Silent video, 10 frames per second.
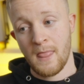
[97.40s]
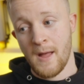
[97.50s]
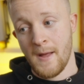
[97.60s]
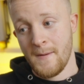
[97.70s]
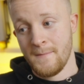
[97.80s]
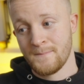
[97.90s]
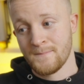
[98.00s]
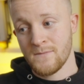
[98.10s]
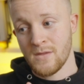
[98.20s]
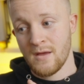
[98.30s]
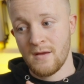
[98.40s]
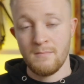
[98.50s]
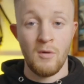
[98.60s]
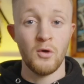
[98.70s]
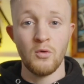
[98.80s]

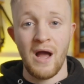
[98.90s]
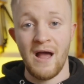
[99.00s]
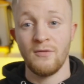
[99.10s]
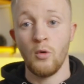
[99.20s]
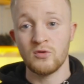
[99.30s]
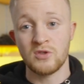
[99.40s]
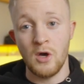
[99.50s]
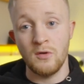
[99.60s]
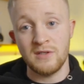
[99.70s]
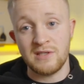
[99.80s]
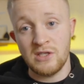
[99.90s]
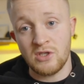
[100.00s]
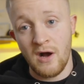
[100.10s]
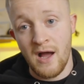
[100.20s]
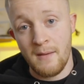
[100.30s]
model and also the
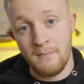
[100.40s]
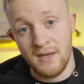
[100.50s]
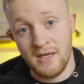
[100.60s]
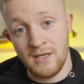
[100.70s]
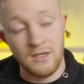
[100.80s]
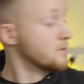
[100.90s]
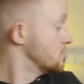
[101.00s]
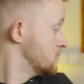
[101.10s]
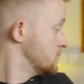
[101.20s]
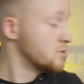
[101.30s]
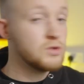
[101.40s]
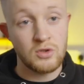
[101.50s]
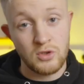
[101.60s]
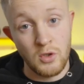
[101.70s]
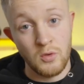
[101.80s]
DJI Mini
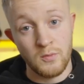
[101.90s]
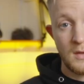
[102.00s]
2.